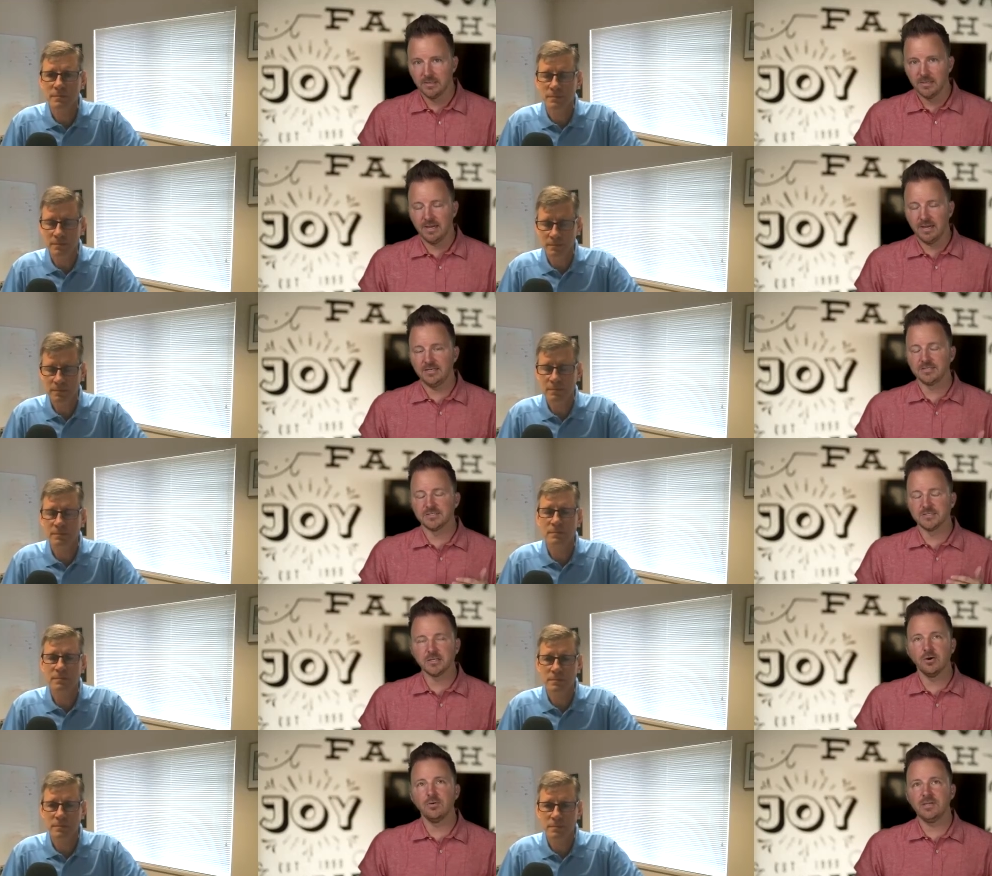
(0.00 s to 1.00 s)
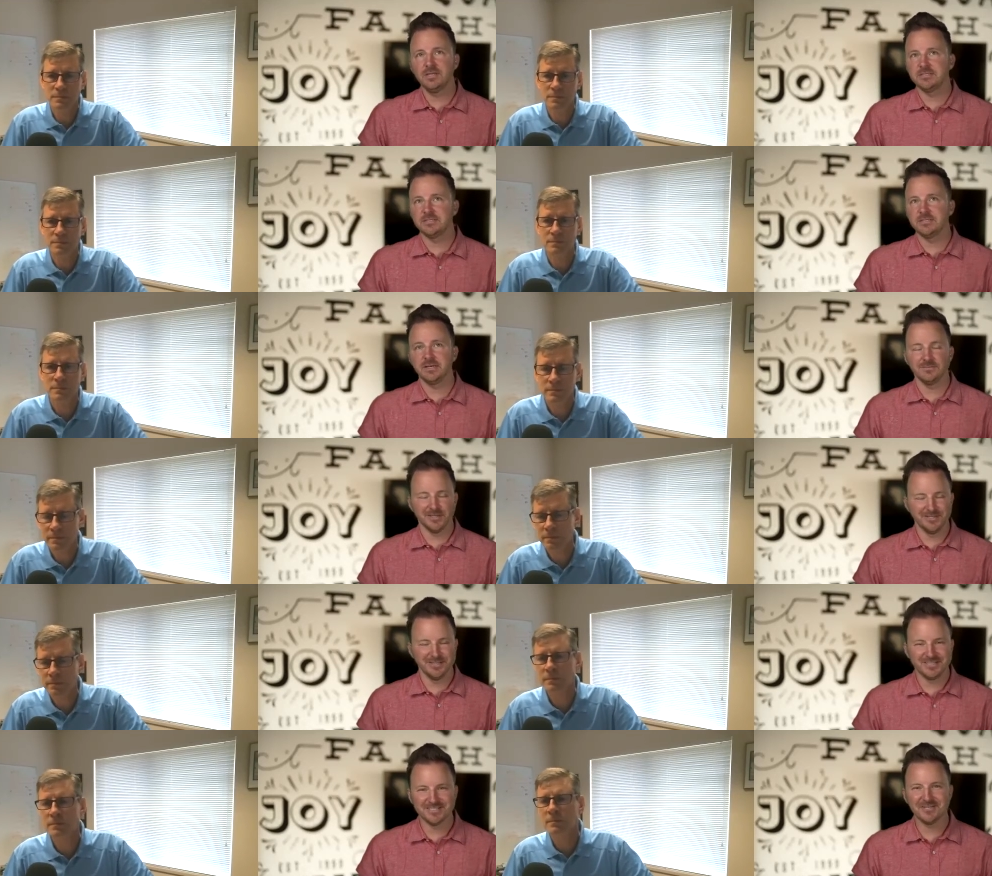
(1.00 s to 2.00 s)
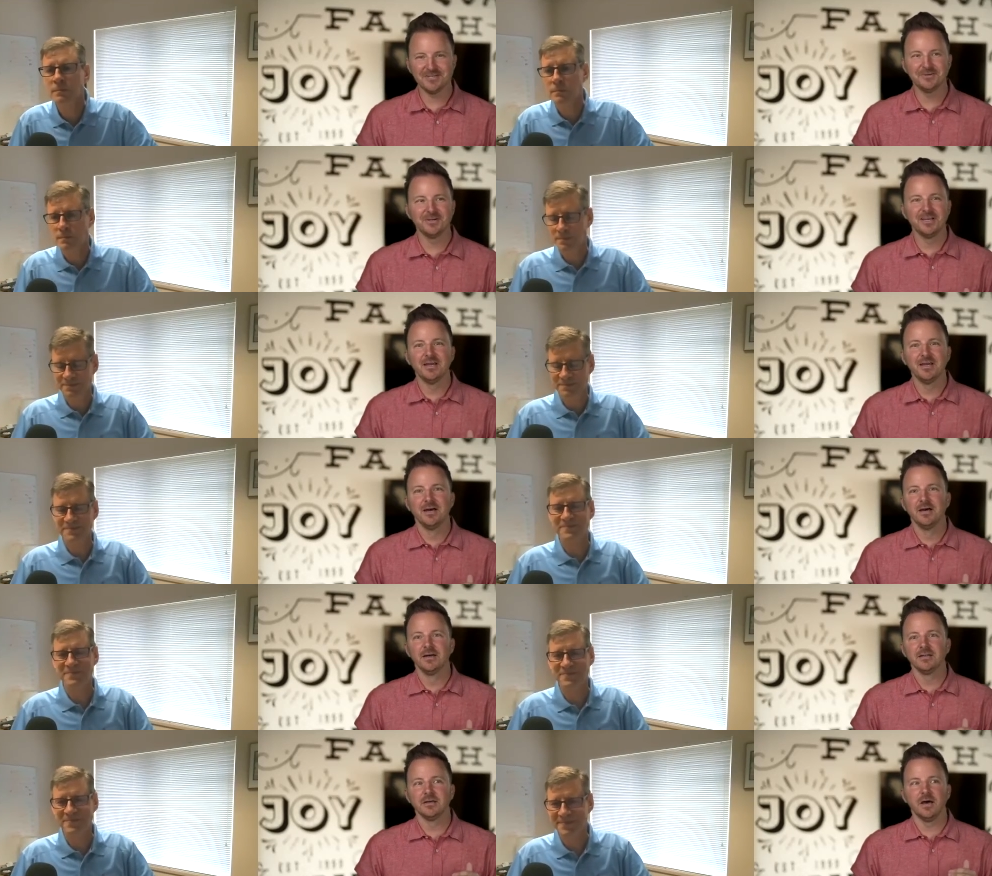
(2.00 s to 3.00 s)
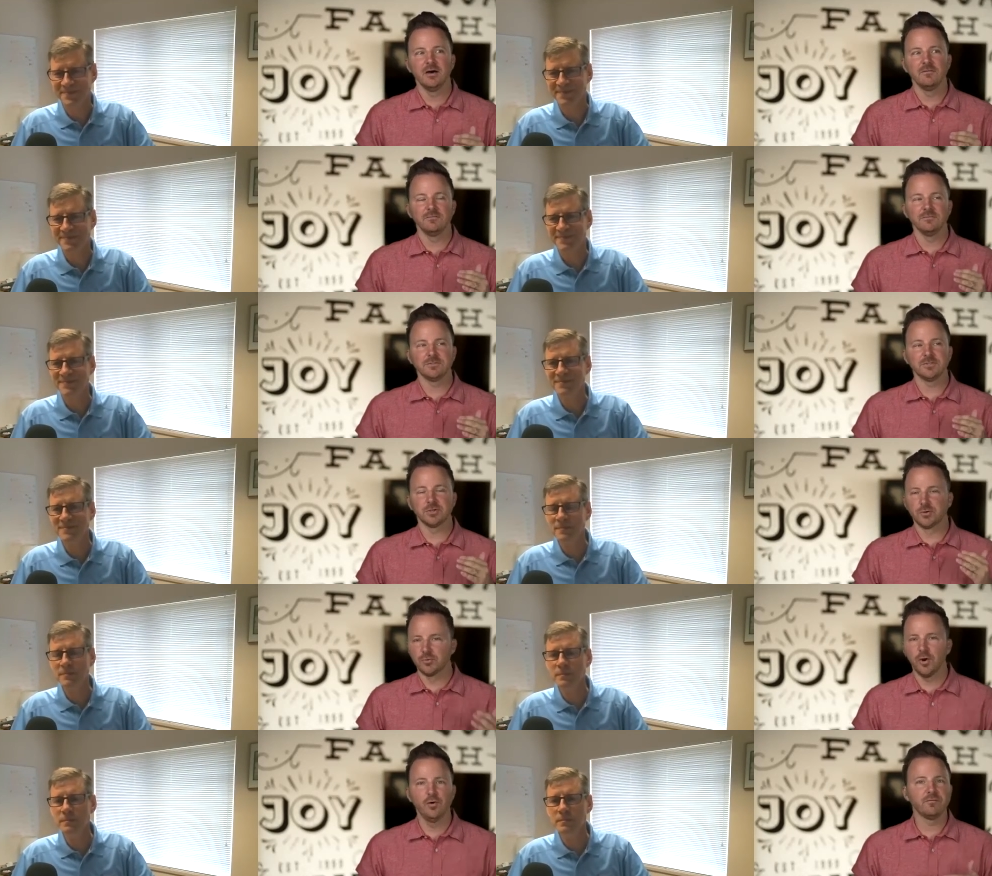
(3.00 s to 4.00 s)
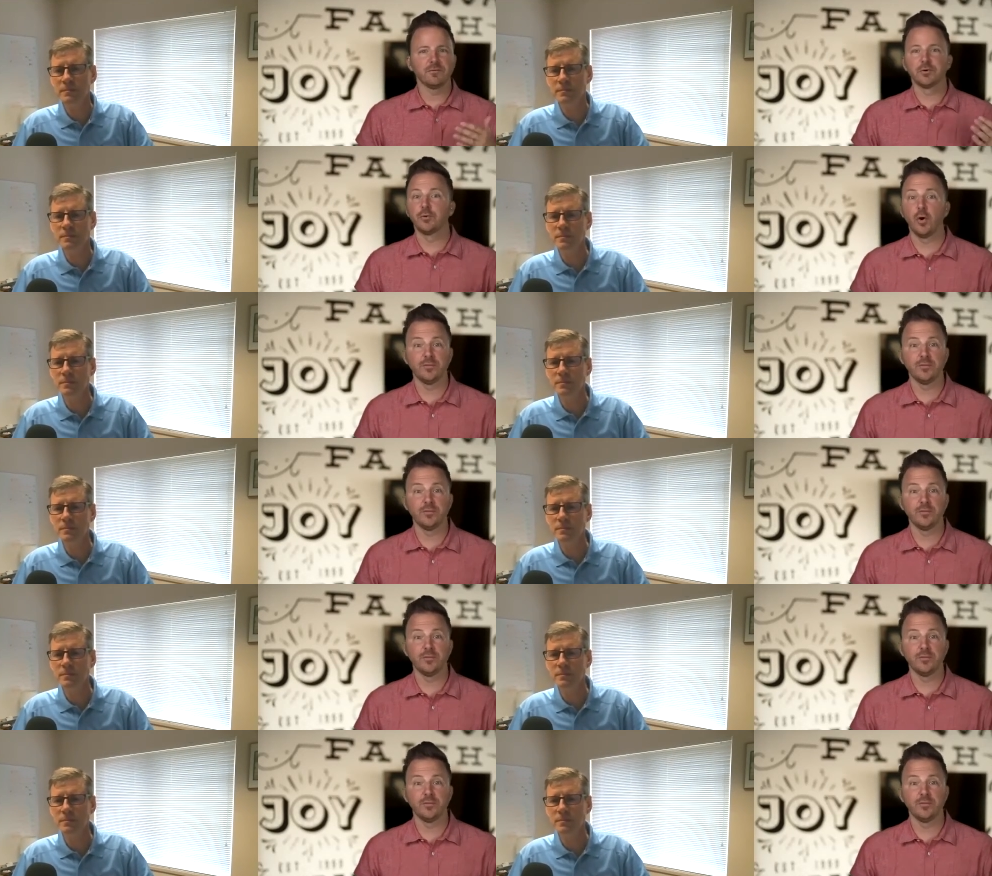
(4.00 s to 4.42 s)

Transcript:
Speaker 1: Mm-hmm. It is so easy. I've done this too. Of to grow for growth's